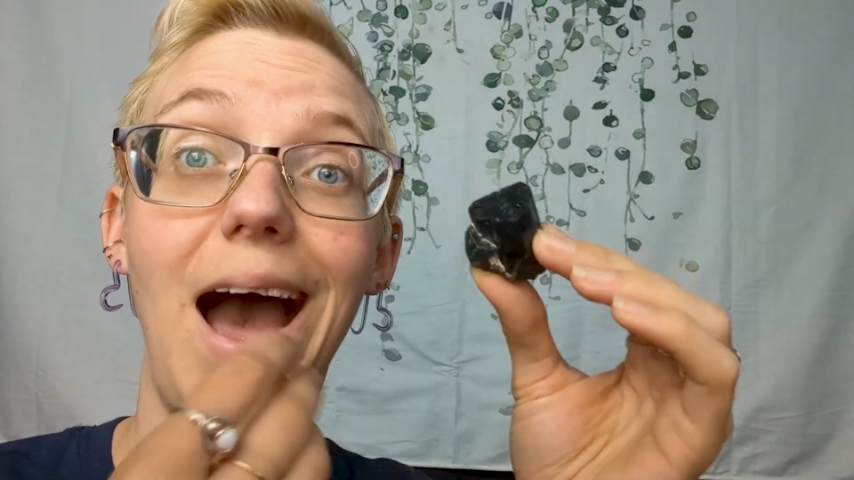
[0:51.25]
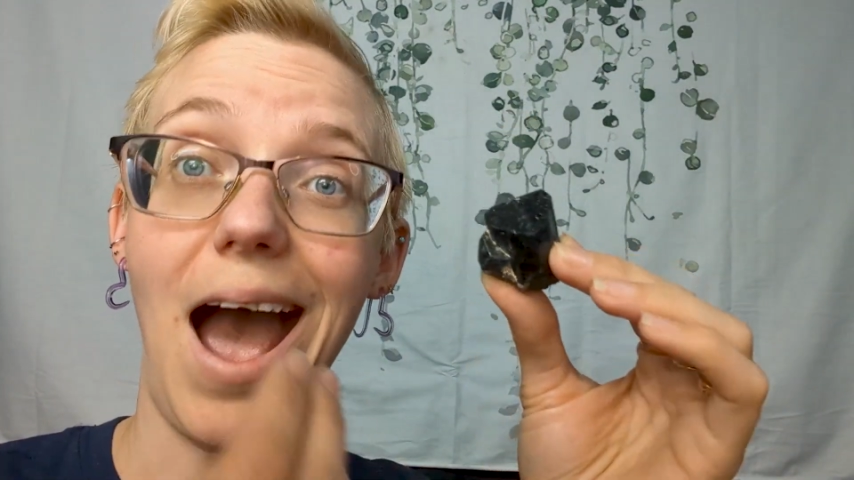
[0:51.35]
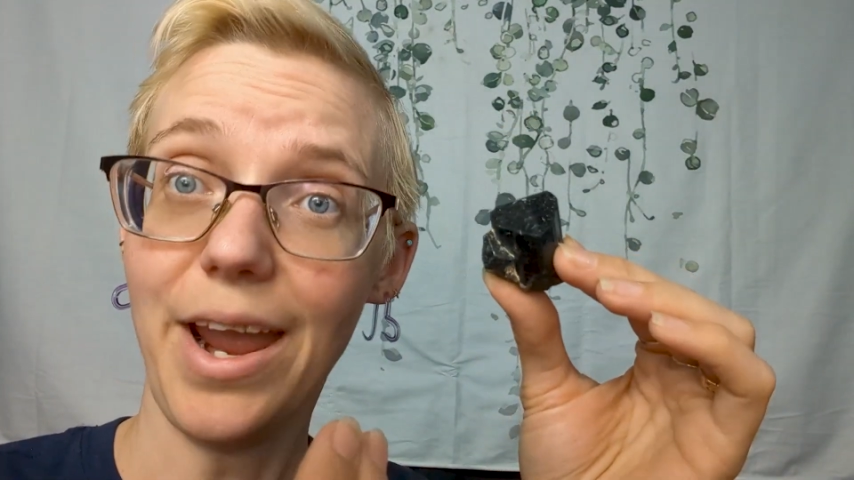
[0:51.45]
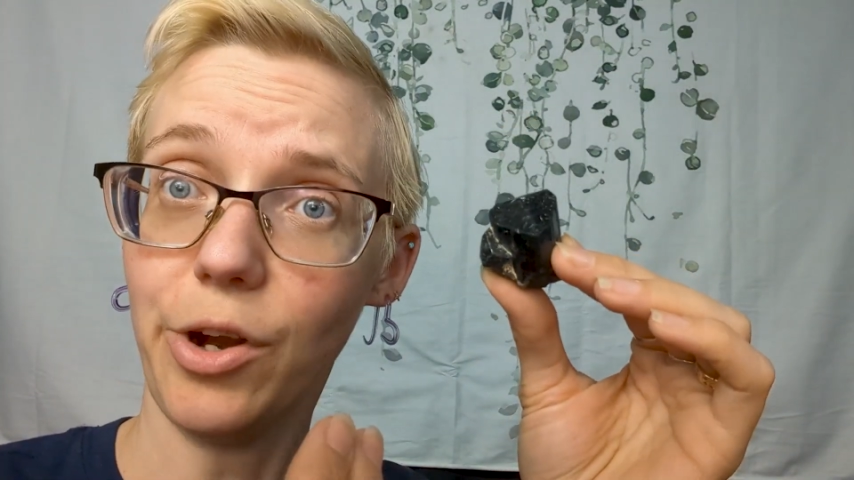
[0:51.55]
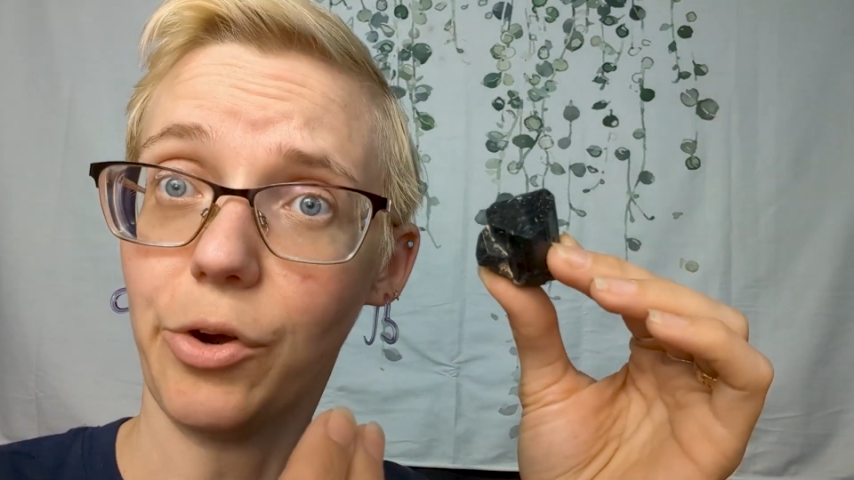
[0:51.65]

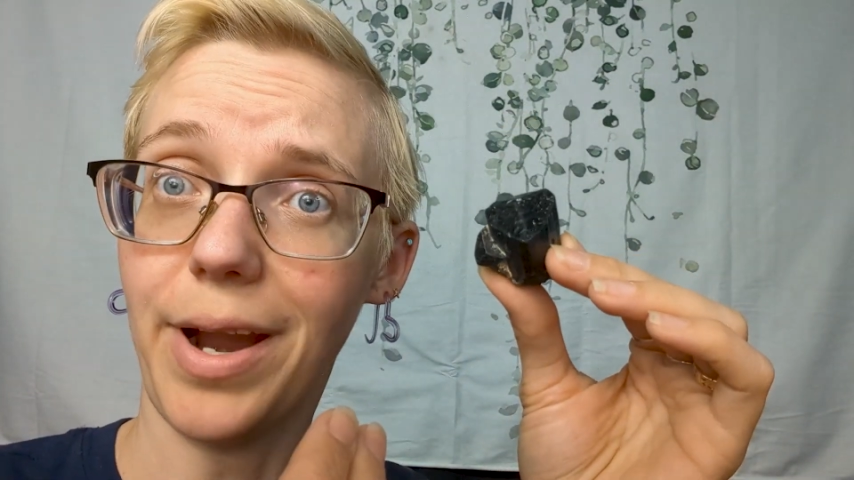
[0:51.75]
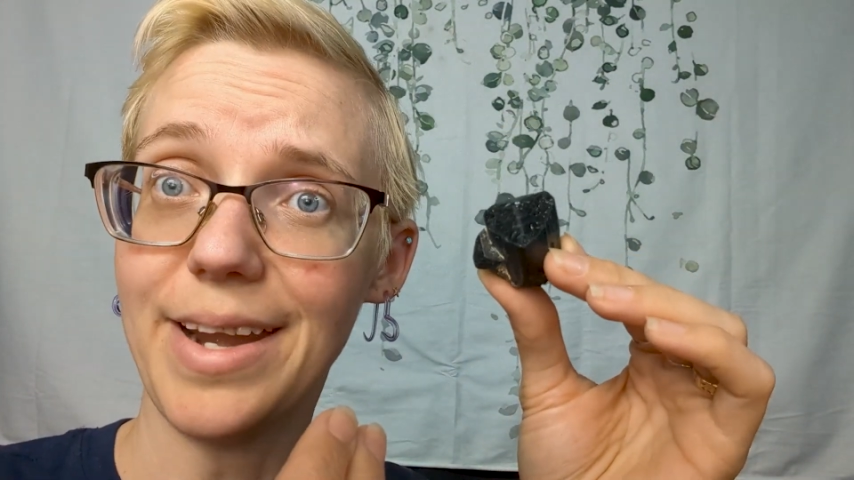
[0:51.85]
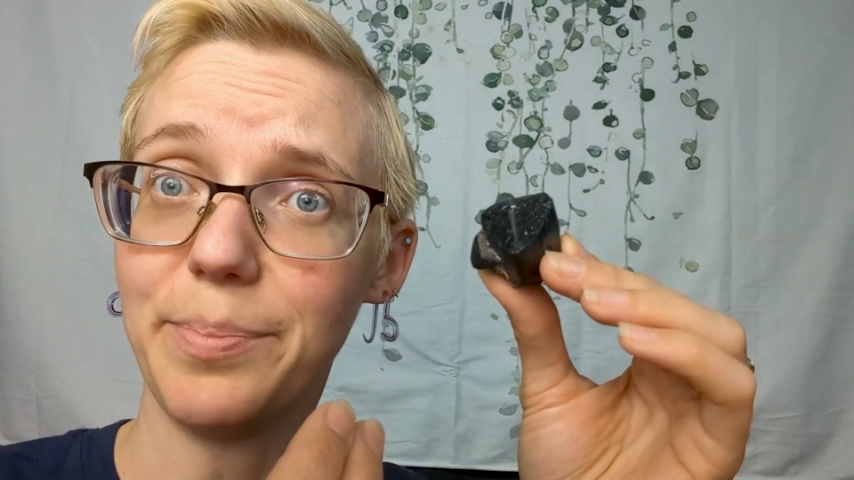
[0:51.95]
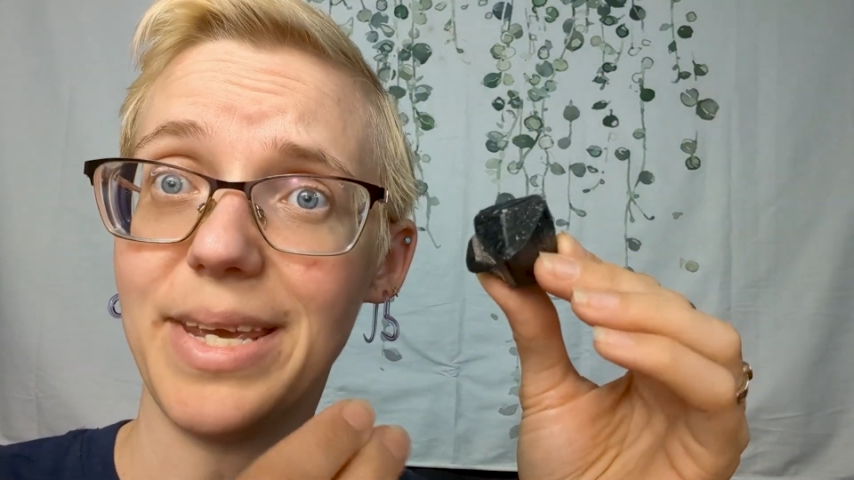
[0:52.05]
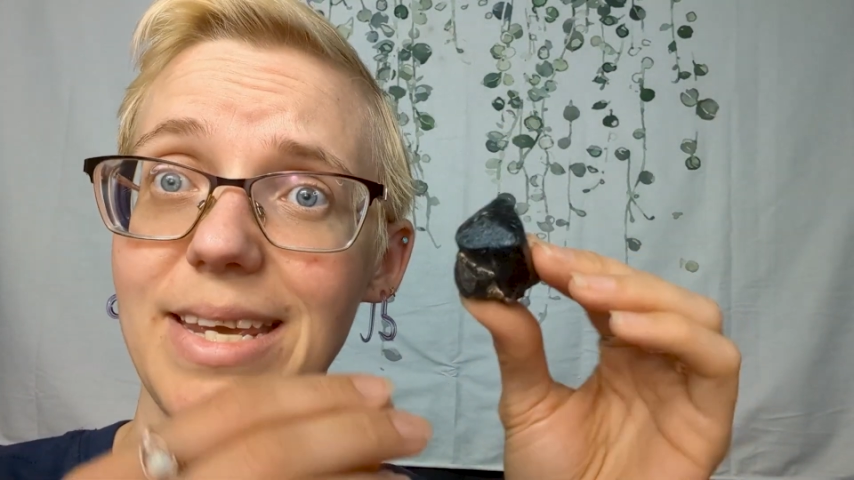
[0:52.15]
higher
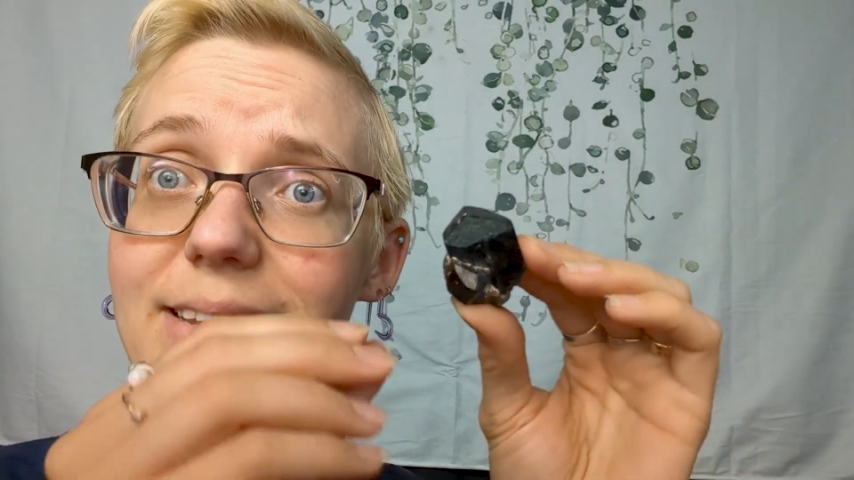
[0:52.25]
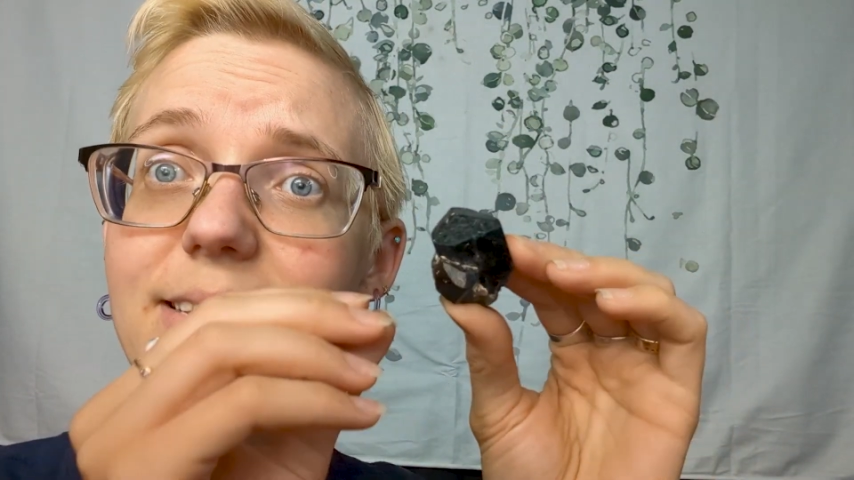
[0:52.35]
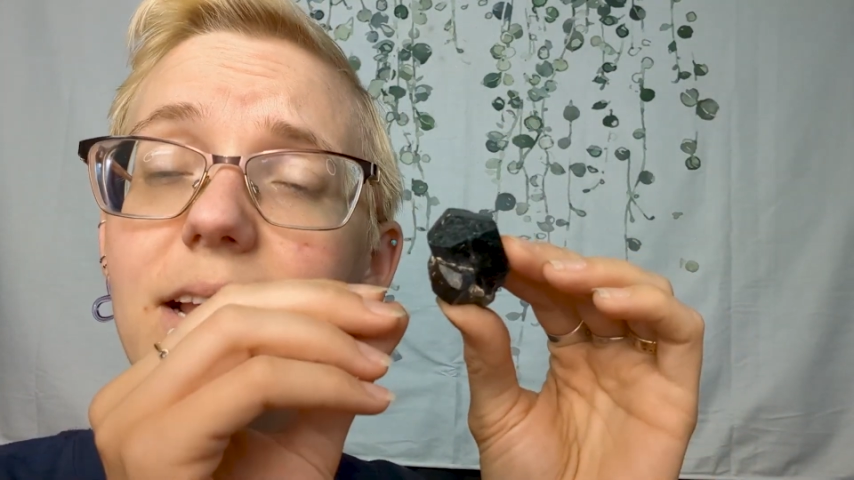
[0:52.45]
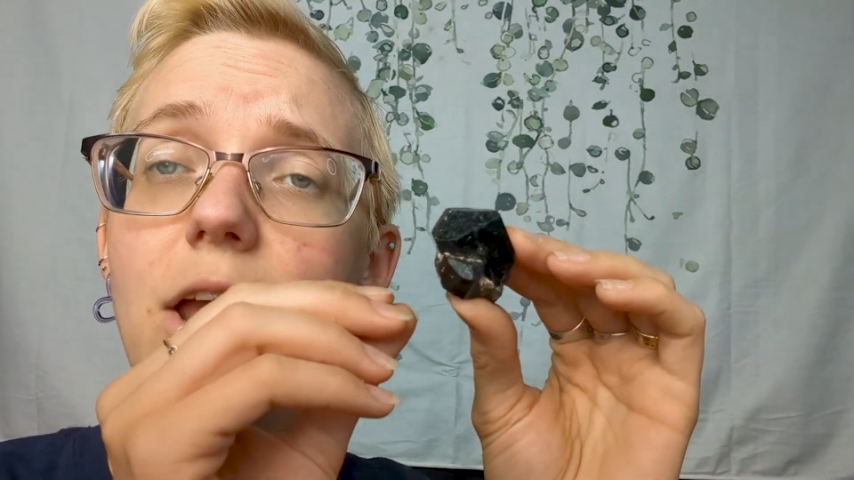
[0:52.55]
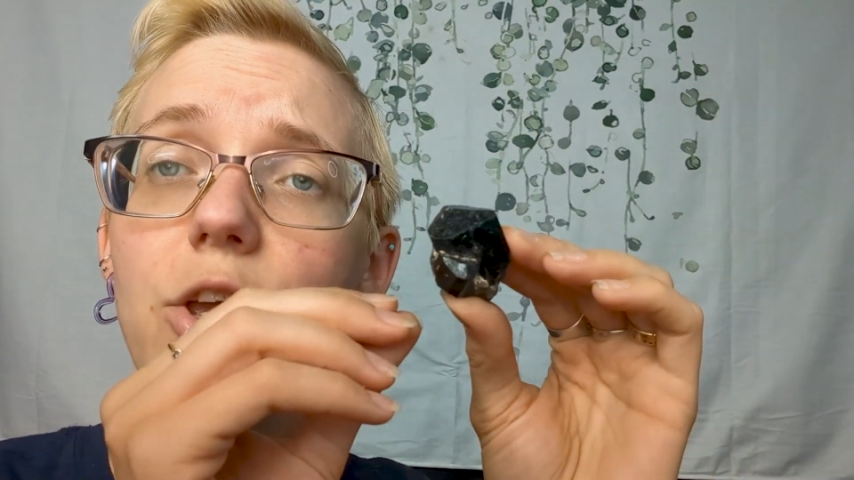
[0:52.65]
grade piece,